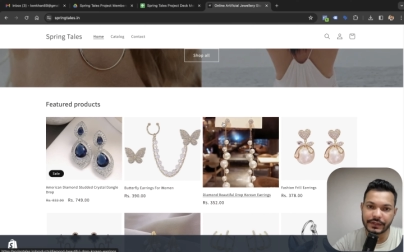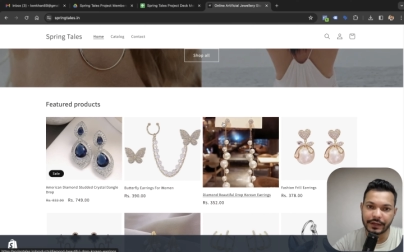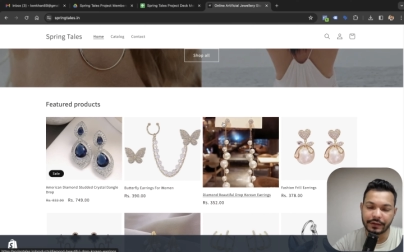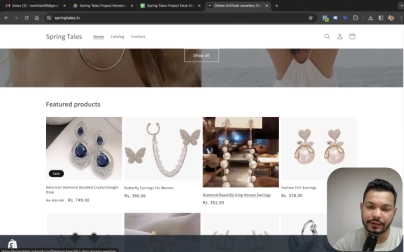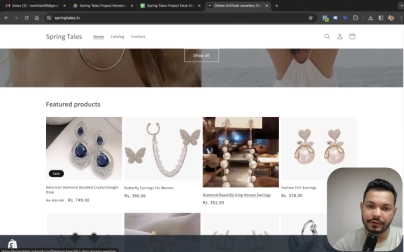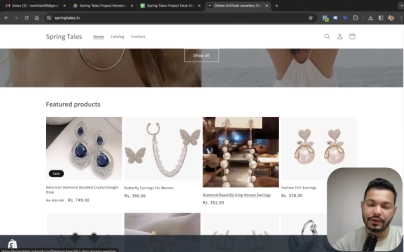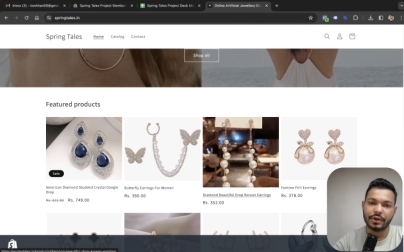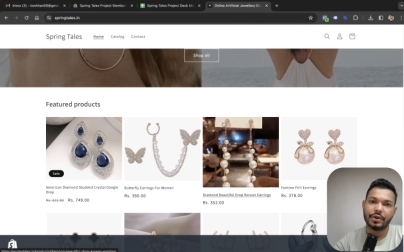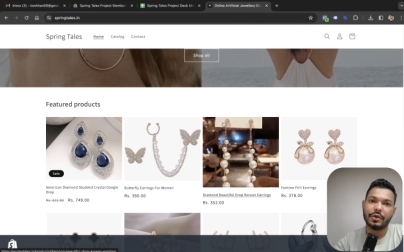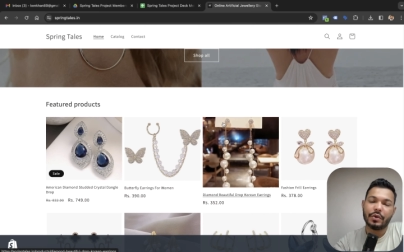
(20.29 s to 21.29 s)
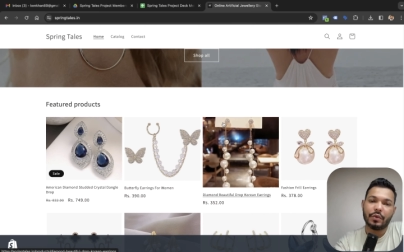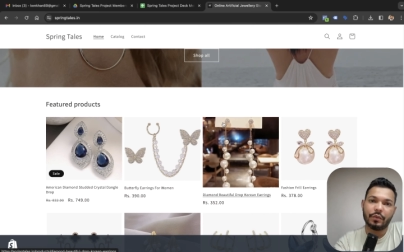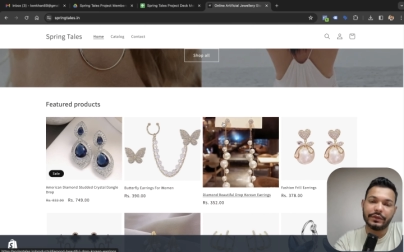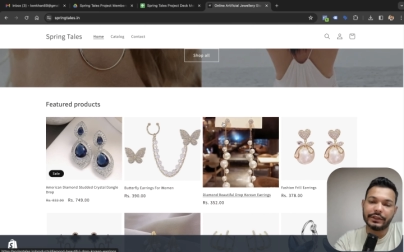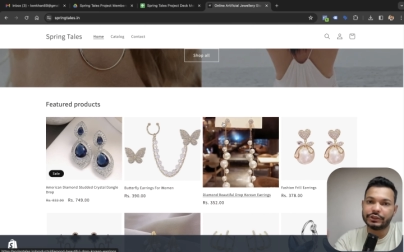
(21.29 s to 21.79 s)
Center
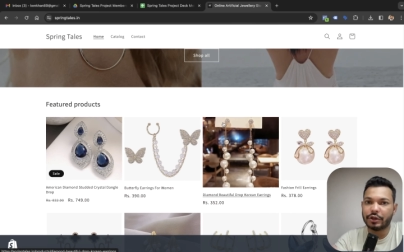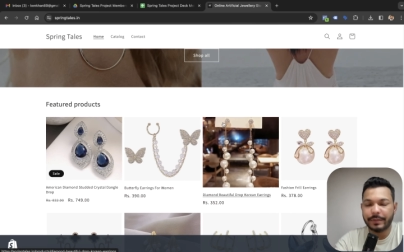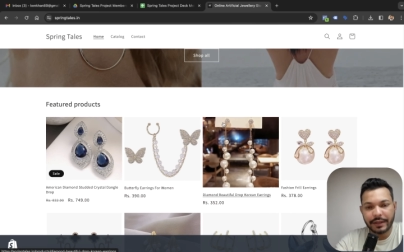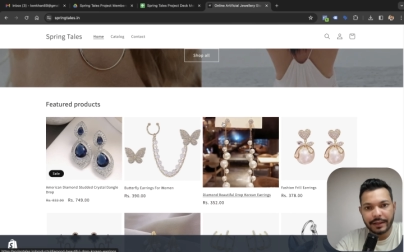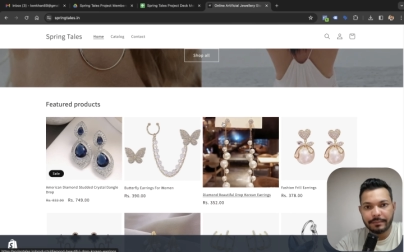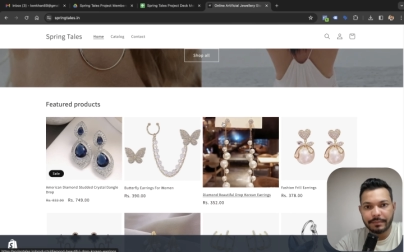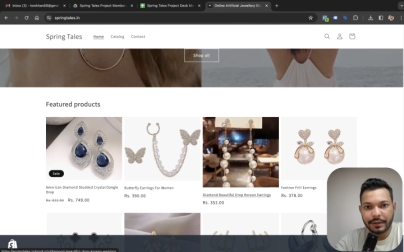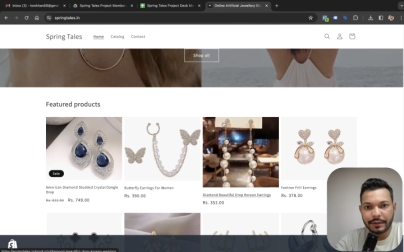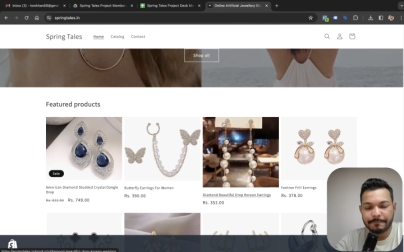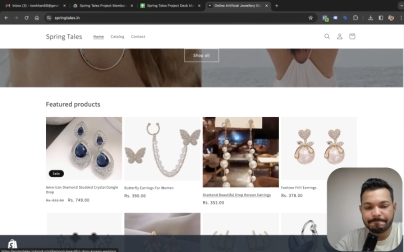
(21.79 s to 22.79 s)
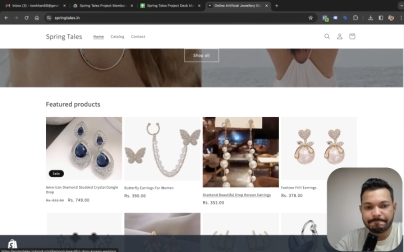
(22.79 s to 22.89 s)
with the shopping campaign,